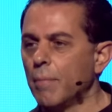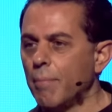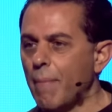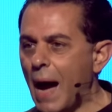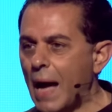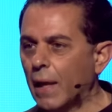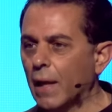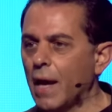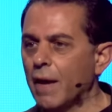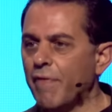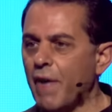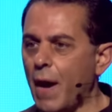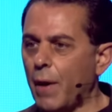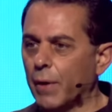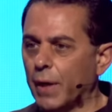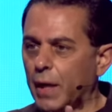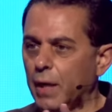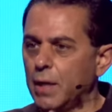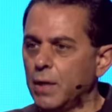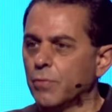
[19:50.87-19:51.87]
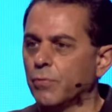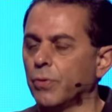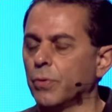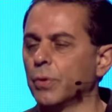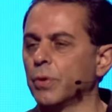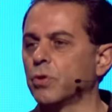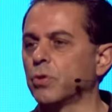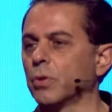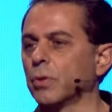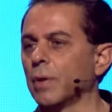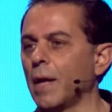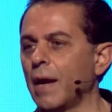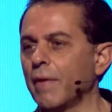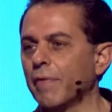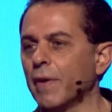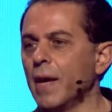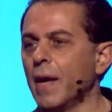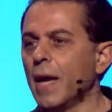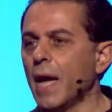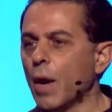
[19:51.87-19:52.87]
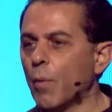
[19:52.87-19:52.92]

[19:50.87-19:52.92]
my life, how it can influence your life,